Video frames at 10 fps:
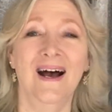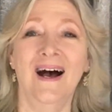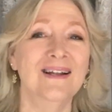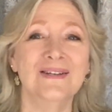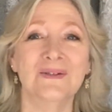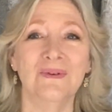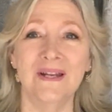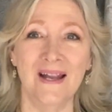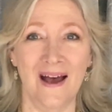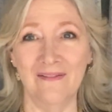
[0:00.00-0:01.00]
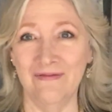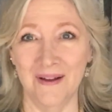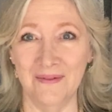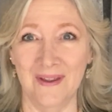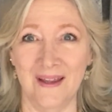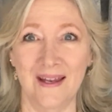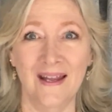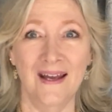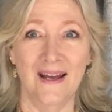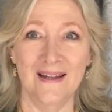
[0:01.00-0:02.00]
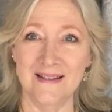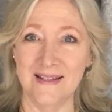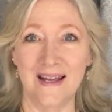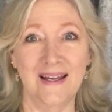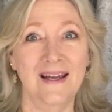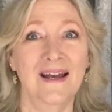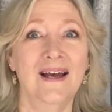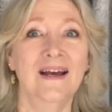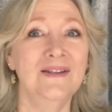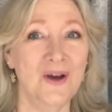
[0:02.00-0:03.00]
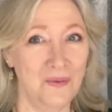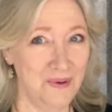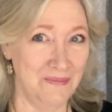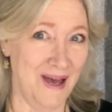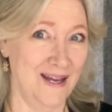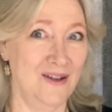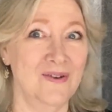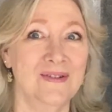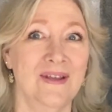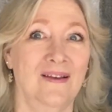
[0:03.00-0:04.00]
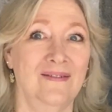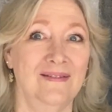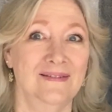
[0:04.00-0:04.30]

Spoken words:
I just wanted to have fun with it and say, don't be mad at yourself.